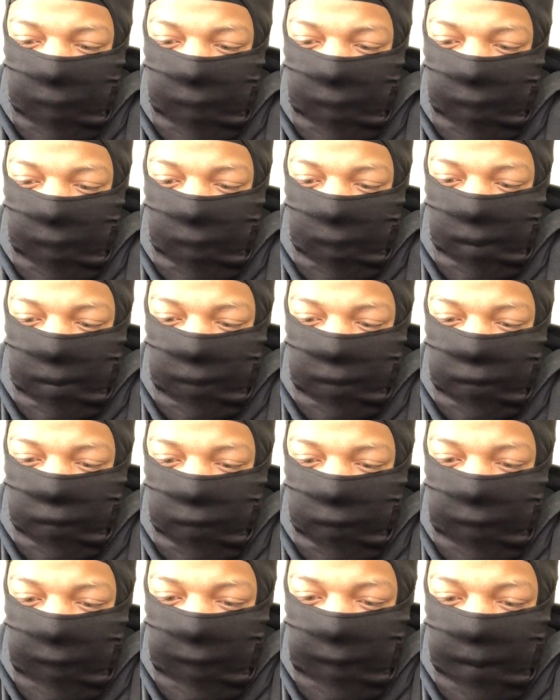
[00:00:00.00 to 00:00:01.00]
The
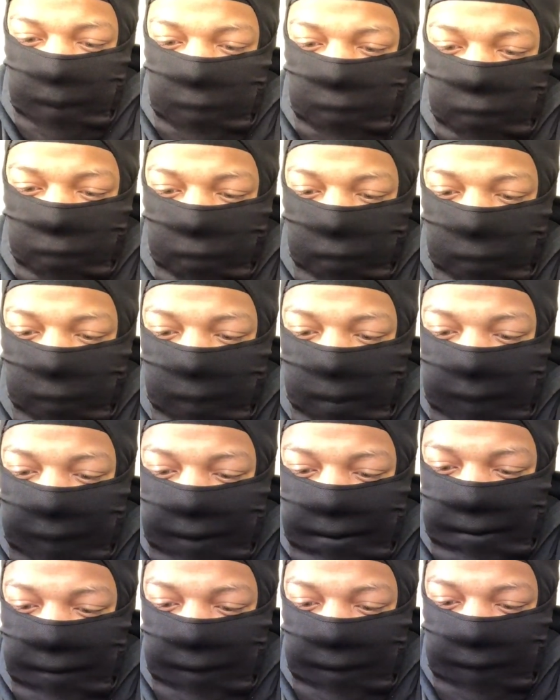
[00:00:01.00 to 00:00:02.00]
frame is from
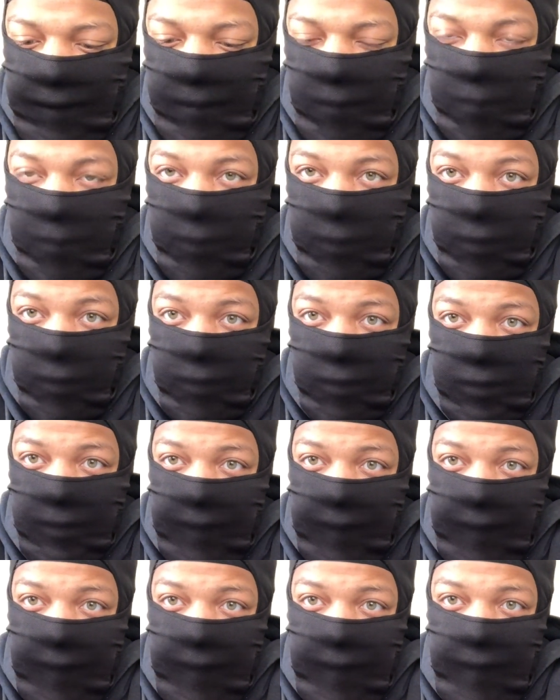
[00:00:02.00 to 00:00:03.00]
1911 Builders.
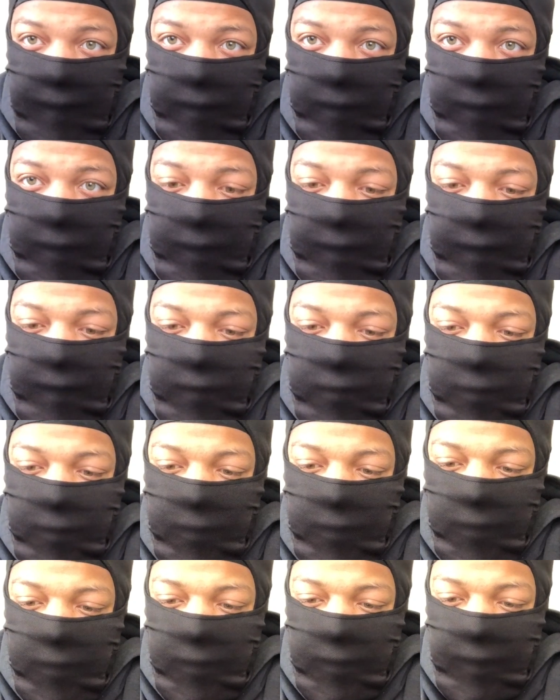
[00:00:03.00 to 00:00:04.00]
I got it engraved
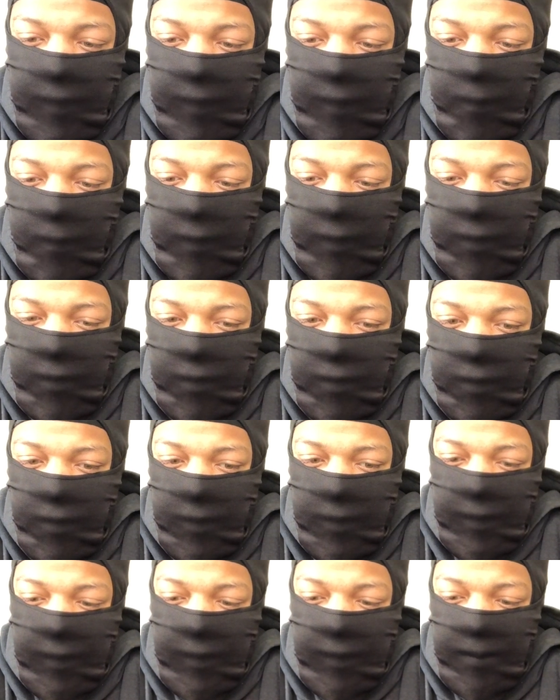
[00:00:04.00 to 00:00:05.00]
with
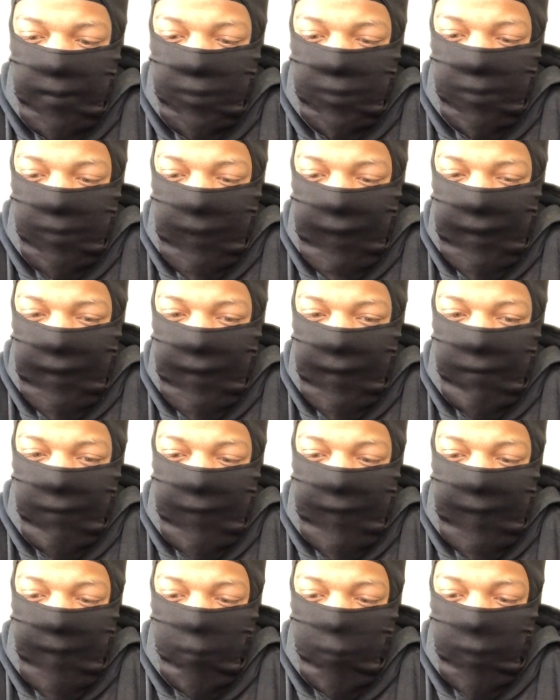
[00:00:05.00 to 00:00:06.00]
some
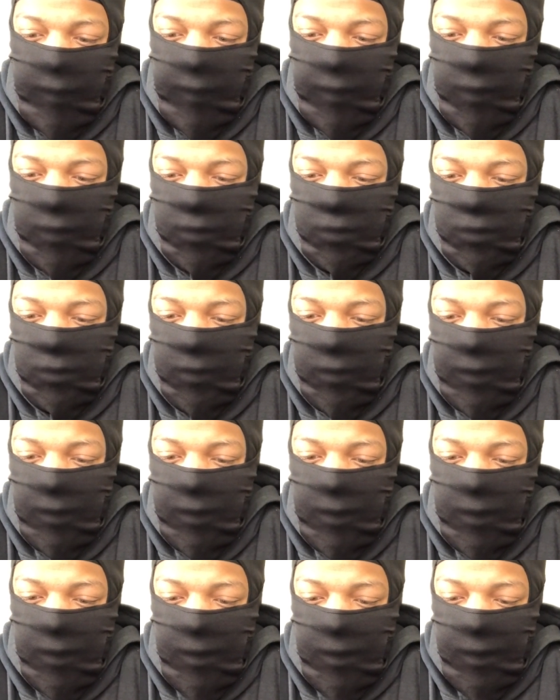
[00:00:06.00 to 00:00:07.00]
identifying markers.
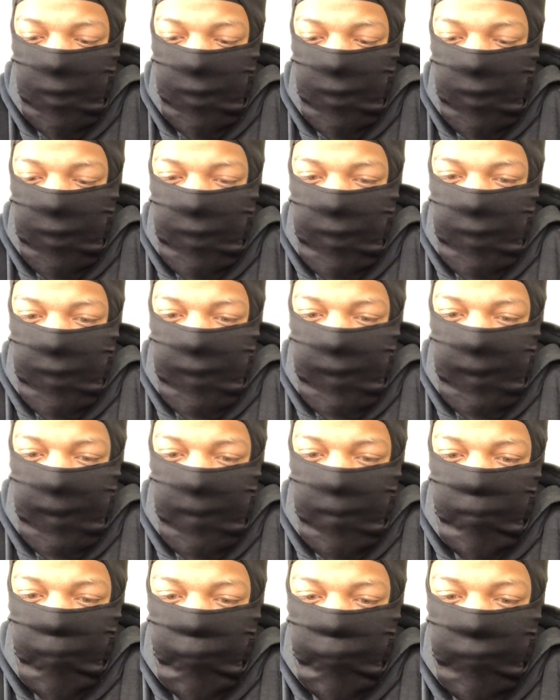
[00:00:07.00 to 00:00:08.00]

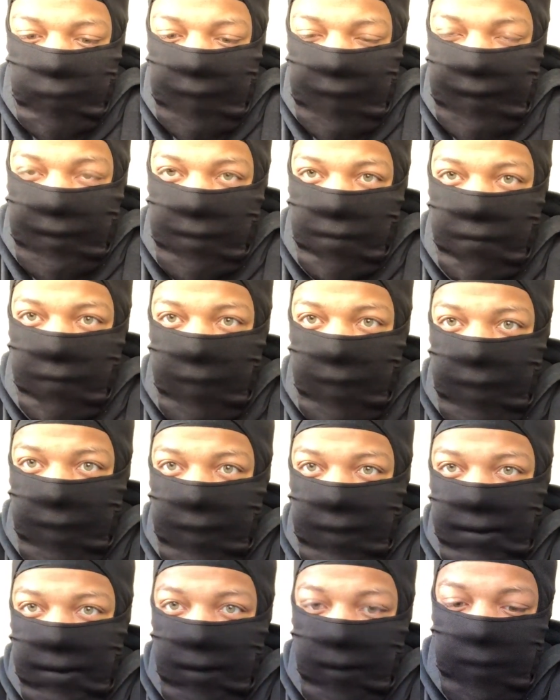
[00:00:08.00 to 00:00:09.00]
Got the vent
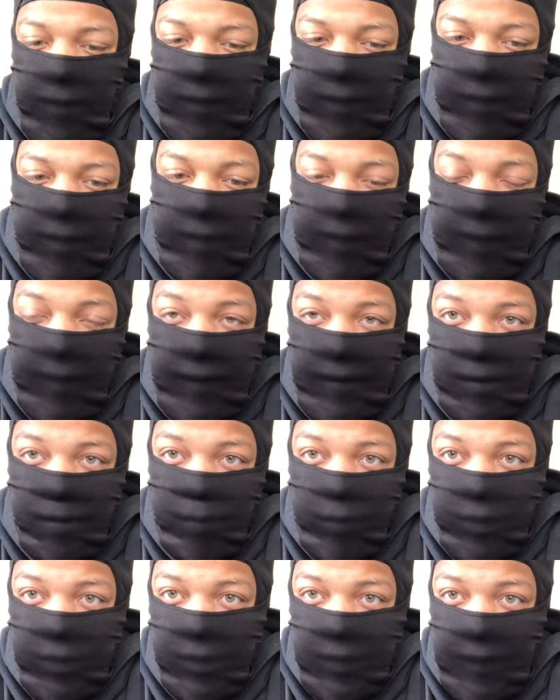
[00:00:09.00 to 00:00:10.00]
cuts on here. It is
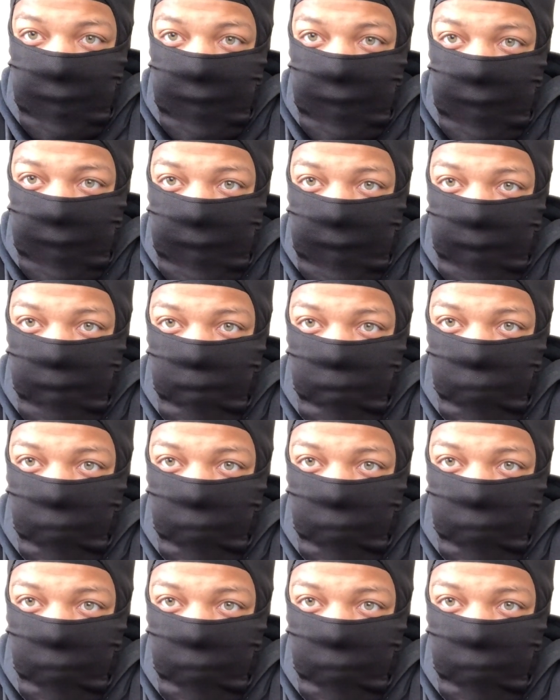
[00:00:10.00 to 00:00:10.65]
bushing cut.